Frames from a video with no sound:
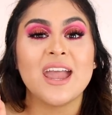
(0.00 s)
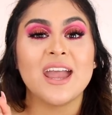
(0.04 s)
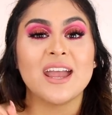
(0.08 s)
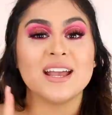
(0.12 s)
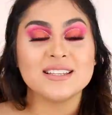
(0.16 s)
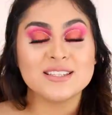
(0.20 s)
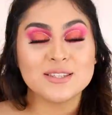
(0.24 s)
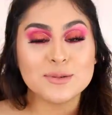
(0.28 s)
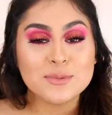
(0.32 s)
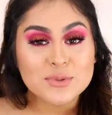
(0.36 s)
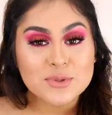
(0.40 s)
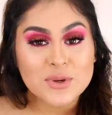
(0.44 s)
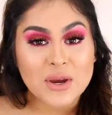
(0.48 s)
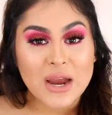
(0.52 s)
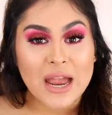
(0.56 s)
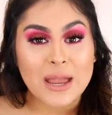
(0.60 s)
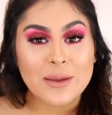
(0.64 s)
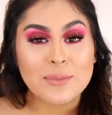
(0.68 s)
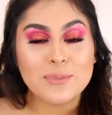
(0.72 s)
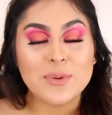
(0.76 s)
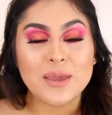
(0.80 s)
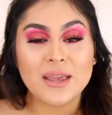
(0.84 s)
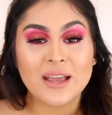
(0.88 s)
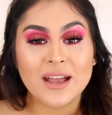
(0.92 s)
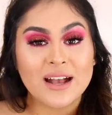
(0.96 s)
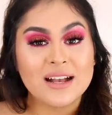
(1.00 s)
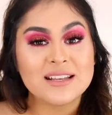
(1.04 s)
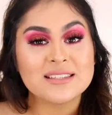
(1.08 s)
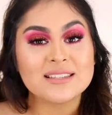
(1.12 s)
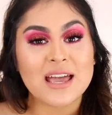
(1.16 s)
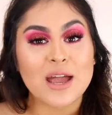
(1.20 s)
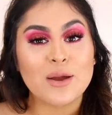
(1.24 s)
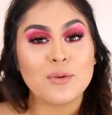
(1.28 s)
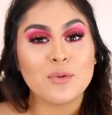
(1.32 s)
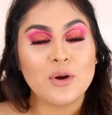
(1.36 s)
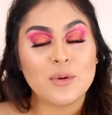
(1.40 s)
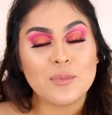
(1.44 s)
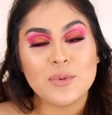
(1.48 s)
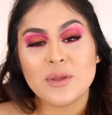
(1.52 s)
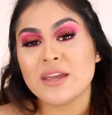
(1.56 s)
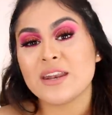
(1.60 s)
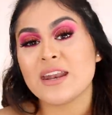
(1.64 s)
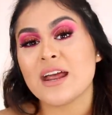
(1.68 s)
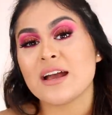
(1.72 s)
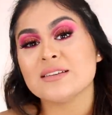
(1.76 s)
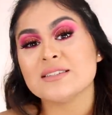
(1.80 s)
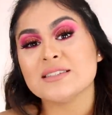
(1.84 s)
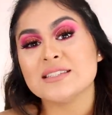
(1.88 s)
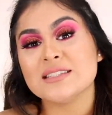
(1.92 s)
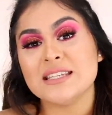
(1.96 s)
and subscribe because I will be
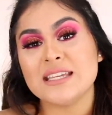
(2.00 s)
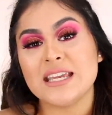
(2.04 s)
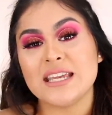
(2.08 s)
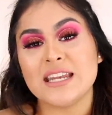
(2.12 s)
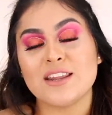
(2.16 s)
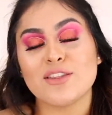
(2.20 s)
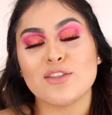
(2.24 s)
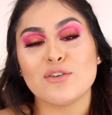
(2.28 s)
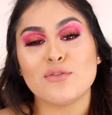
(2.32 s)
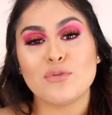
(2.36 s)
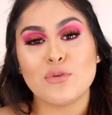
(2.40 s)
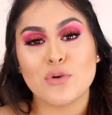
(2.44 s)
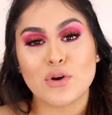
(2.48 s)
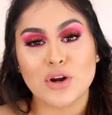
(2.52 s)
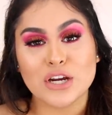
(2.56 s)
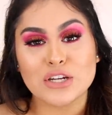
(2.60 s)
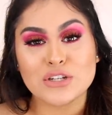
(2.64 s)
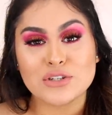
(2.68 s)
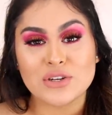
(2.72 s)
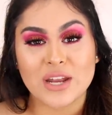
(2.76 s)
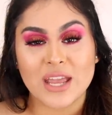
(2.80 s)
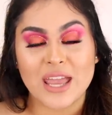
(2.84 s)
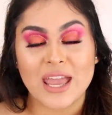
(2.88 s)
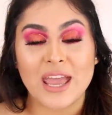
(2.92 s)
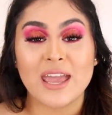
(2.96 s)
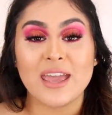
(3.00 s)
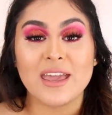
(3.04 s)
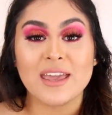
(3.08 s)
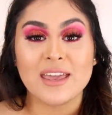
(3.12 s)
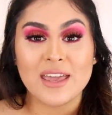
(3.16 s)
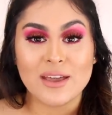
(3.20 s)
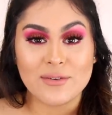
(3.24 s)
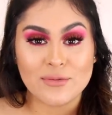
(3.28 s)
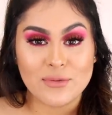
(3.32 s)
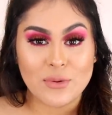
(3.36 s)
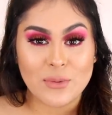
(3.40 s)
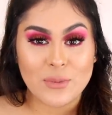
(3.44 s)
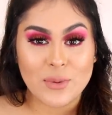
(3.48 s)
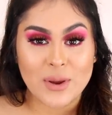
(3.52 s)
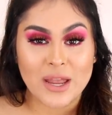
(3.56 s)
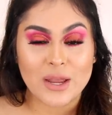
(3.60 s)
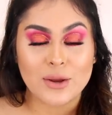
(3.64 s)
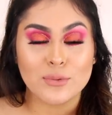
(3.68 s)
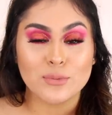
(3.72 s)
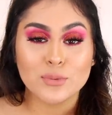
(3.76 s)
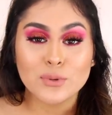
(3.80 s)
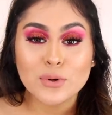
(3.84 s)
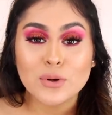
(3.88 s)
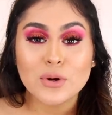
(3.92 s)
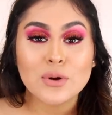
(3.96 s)
announcing the 400k
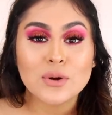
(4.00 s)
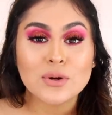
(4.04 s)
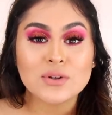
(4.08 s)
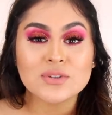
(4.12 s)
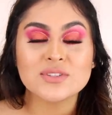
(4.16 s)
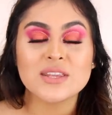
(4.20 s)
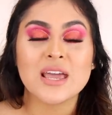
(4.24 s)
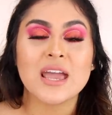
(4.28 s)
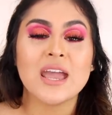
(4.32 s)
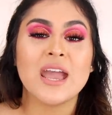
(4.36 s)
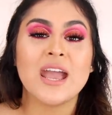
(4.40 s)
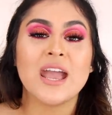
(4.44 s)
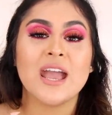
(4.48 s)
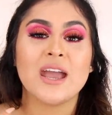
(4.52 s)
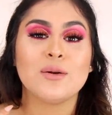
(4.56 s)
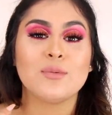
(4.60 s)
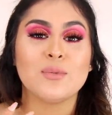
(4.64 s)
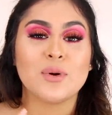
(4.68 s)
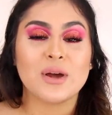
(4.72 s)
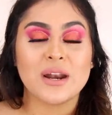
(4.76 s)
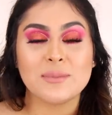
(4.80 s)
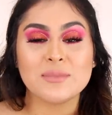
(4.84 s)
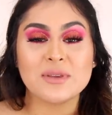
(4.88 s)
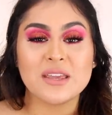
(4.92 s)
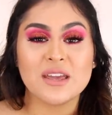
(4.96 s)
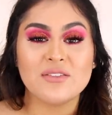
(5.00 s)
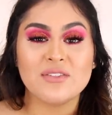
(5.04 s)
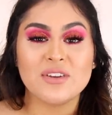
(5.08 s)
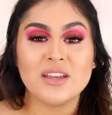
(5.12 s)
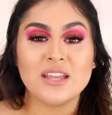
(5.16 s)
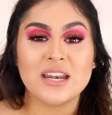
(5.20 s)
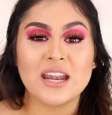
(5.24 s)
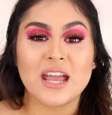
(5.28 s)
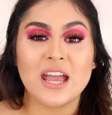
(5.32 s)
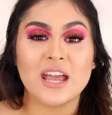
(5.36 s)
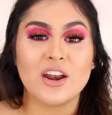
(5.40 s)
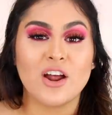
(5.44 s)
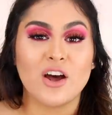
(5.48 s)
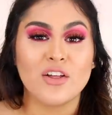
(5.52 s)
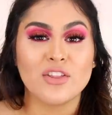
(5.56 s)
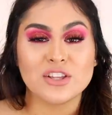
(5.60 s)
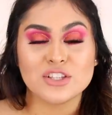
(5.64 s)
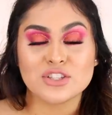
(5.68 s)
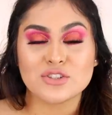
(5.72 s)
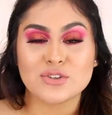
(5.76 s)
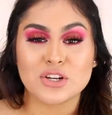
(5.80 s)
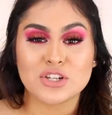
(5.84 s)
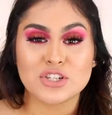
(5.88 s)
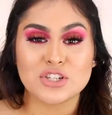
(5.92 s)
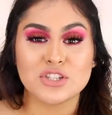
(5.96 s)
giveaway rules and what I'm giving and all the
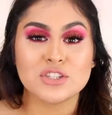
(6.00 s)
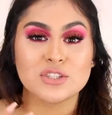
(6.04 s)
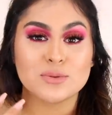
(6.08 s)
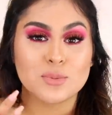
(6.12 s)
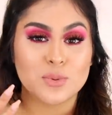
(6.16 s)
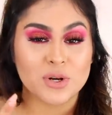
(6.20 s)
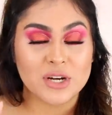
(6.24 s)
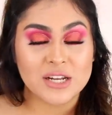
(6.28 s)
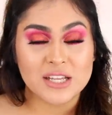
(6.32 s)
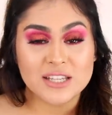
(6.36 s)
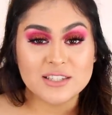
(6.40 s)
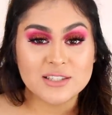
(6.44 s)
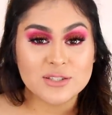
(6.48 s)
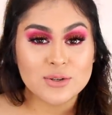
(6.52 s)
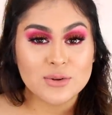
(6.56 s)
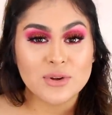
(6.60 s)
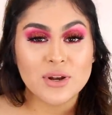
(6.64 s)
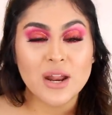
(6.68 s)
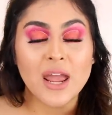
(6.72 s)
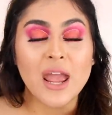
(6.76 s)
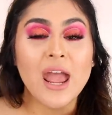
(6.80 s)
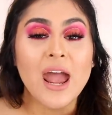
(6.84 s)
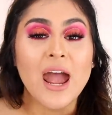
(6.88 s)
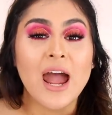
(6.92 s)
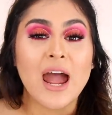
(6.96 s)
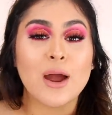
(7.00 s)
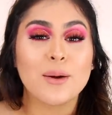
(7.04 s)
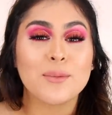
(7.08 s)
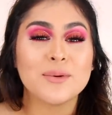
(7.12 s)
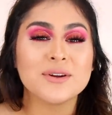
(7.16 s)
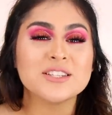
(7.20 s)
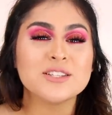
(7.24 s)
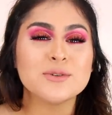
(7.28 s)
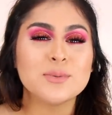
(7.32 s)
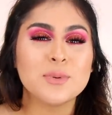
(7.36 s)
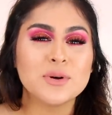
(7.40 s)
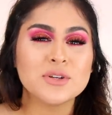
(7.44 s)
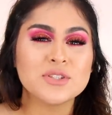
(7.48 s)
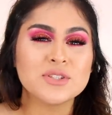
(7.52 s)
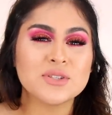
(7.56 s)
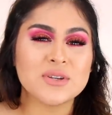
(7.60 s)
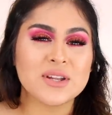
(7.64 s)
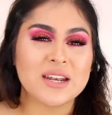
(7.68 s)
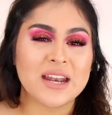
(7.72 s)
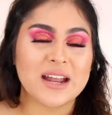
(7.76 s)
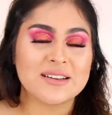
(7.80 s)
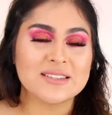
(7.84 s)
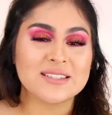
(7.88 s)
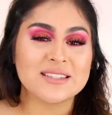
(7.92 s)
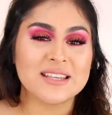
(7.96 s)
instructions pretty soon. I was supposed
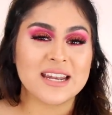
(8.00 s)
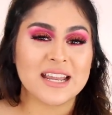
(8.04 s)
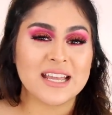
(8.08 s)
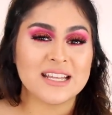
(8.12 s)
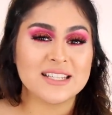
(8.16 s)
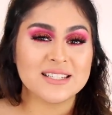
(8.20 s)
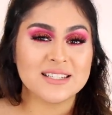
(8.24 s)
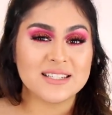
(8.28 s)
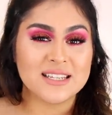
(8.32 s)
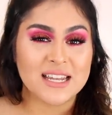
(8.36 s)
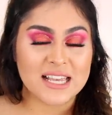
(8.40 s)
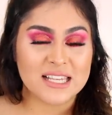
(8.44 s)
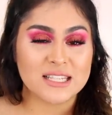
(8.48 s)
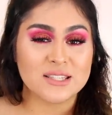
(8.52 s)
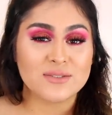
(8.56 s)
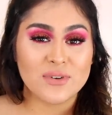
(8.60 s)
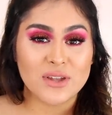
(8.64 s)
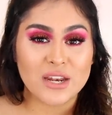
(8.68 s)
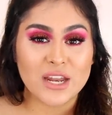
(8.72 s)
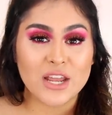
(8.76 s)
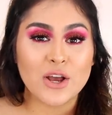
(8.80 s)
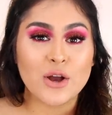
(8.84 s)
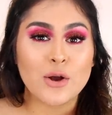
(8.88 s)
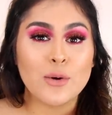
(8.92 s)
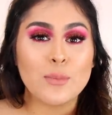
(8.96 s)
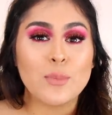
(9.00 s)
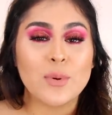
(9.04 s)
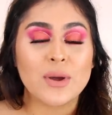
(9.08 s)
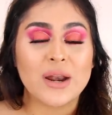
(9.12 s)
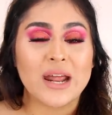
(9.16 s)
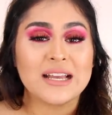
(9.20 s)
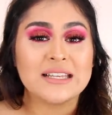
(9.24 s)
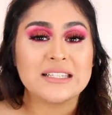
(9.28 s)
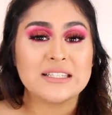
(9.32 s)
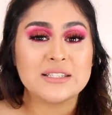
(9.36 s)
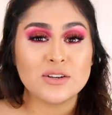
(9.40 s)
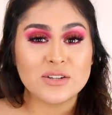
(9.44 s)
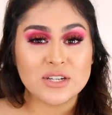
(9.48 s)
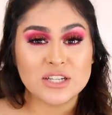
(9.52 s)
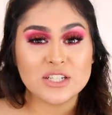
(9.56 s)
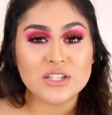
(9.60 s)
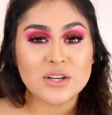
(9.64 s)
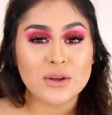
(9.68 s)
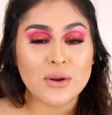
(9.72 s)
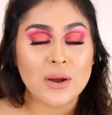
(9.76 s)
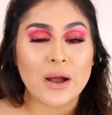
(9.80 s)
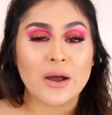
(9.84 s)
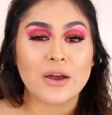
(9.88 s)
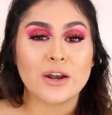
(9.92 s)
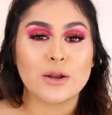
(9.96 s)
to announce it in today's video, but I still need
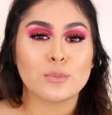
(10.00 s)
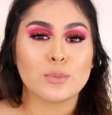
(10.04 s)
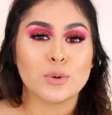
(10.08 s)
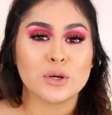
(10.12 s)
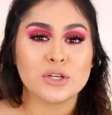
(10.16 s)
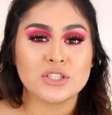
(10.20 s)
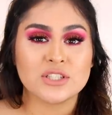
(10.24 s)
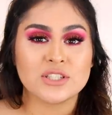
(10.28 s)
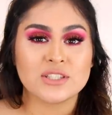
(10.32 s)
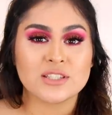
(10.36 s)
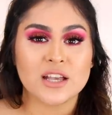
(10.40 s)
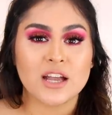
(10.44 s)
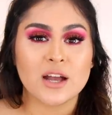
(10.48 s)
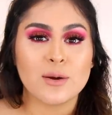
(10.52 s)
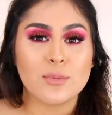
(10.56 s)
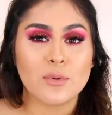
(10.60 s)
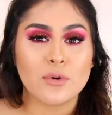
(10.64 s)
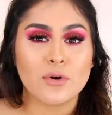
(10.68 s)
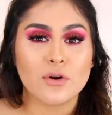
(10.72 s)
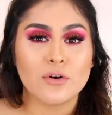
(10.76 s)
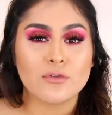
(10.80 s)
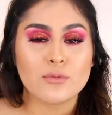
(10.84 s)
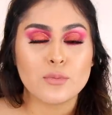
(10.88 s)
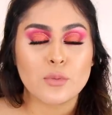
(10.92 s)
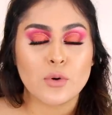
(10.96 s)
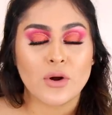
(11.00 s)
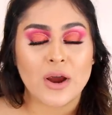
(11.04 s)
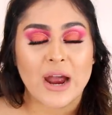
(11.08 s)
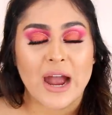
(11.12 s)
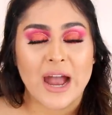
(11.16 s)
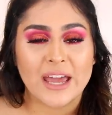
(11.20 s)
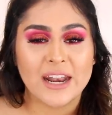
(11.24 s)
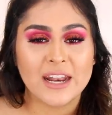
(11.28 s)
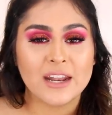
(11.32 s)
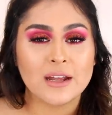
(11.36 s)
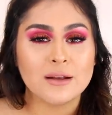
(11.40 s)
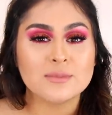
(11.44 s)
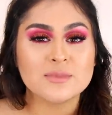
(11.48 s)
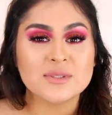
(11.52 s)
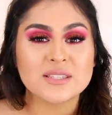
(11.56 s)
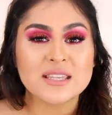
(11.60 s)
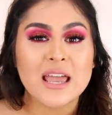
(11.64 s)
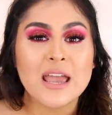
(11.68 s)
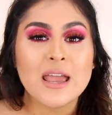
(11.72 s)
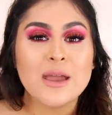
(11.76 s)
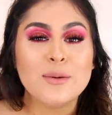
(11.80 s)
to go out and purchase a couple of more items